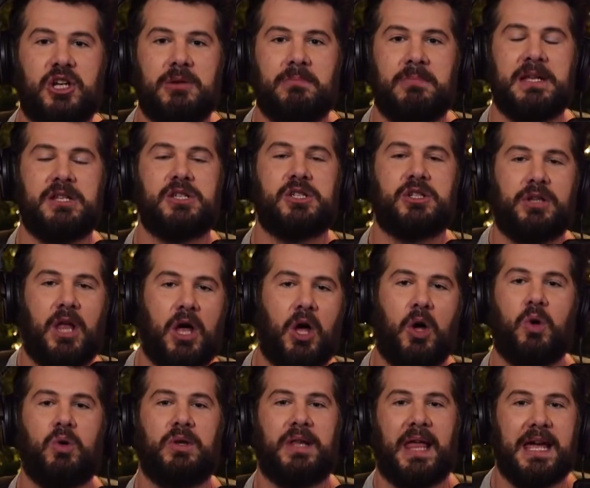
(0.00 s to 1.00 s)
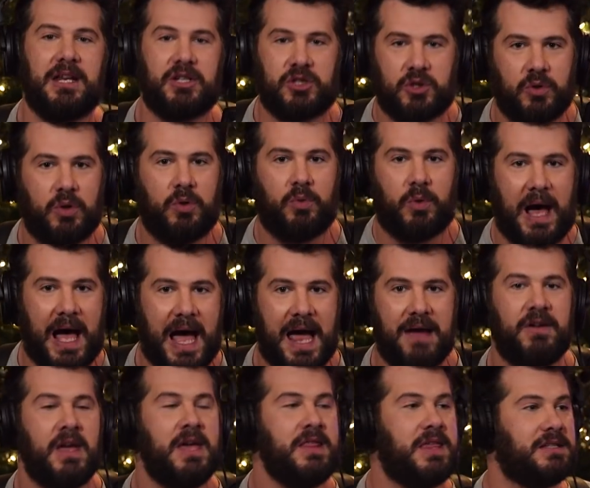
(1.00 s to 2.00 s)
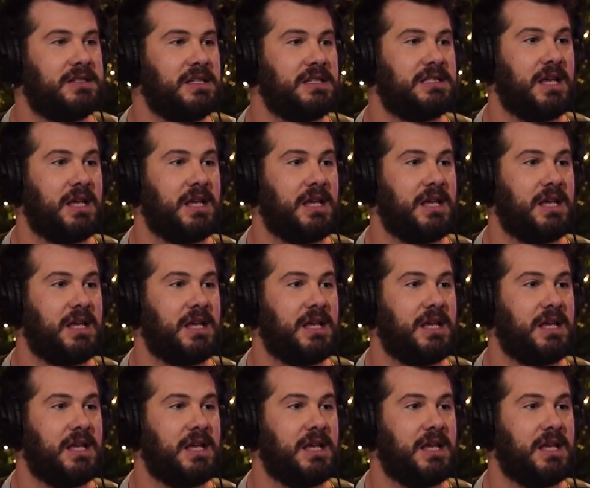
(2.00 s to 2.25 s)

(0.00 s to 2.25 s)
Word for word: It means slow, late yeah. to arrive. This yeah.